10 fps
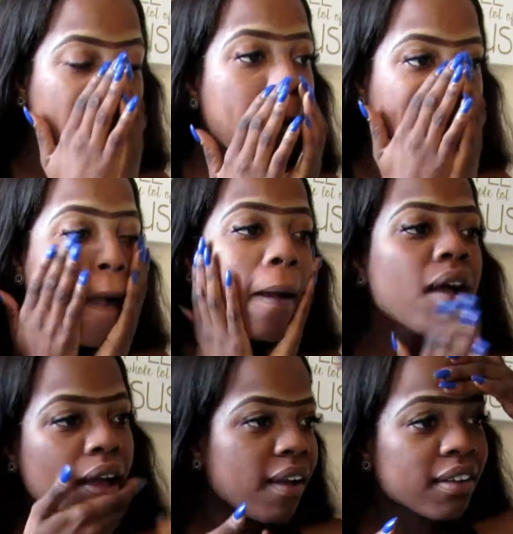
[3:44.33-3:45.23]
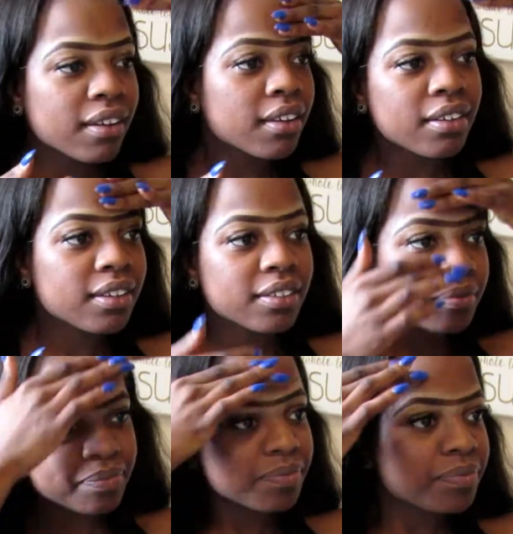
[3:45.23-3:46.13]
before you put foundation on.
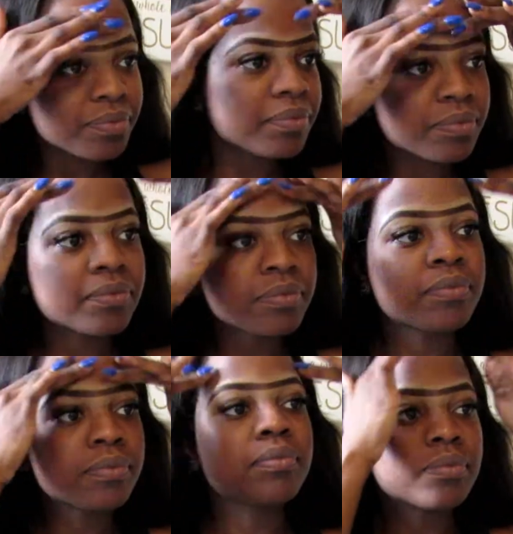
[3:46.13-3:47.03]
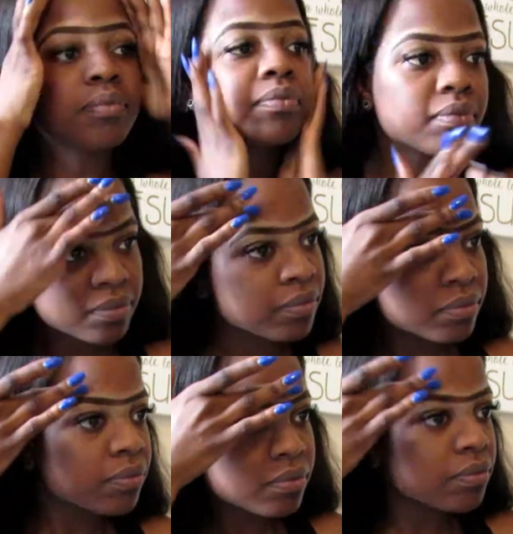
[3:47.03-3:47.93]
It just gives you a
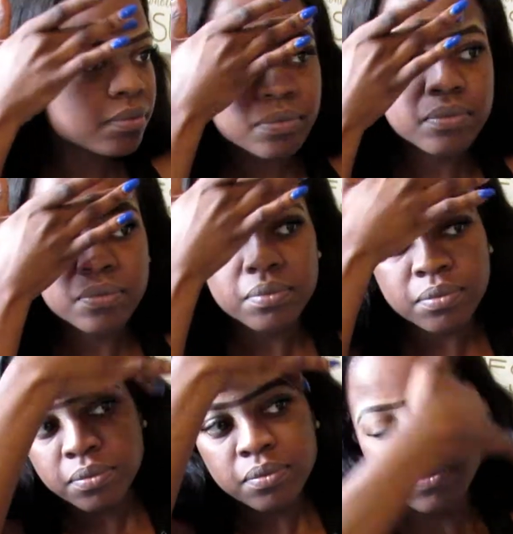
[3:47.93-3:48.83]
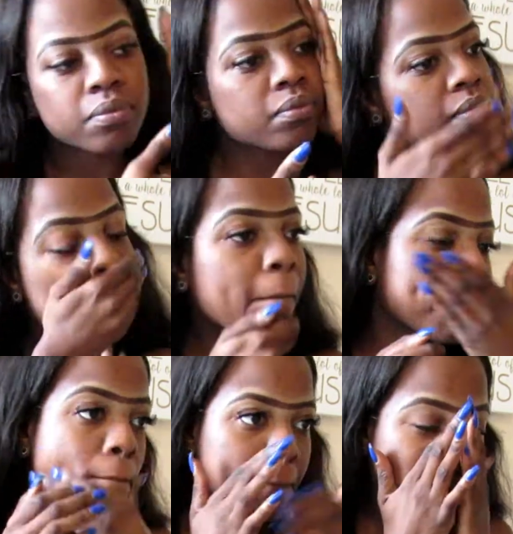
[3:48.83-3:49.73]
smooth finish. It gives you a smooth
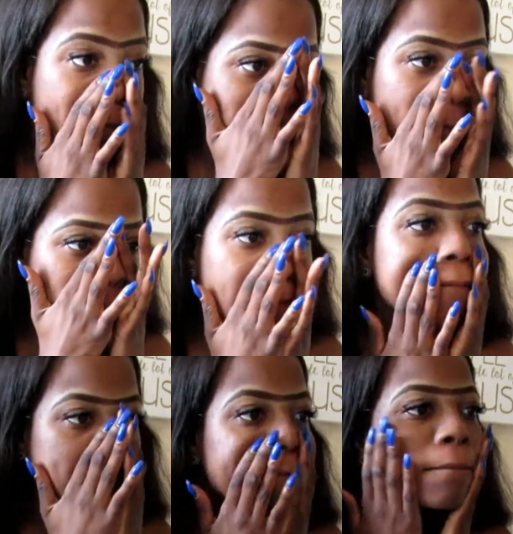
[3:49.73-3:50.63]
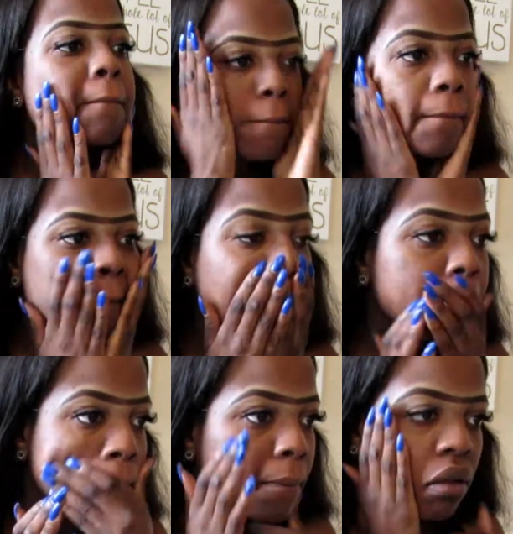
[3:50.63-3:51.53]
canvas to work with.
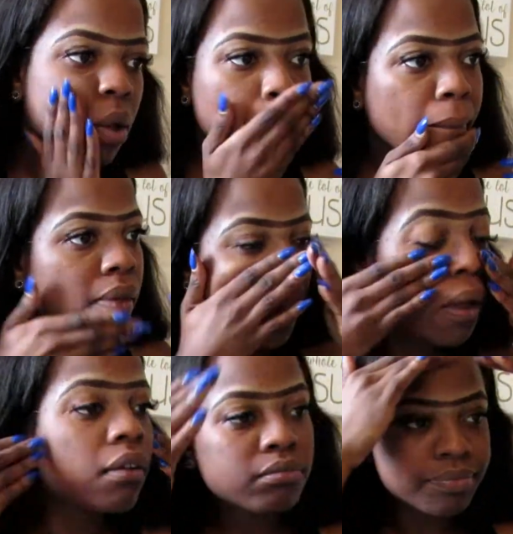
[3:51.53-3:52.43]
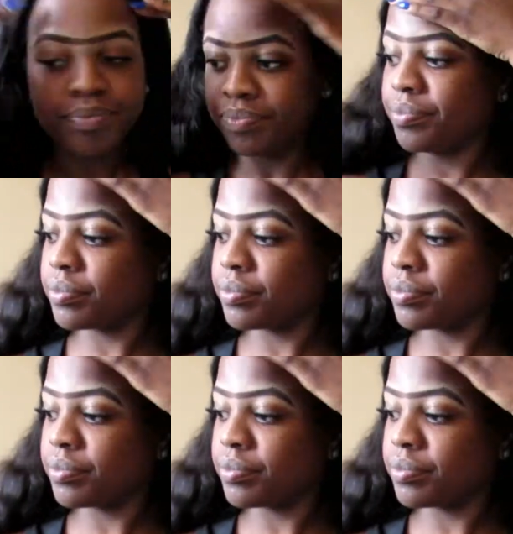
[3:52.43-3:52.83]
So, yes, priming is very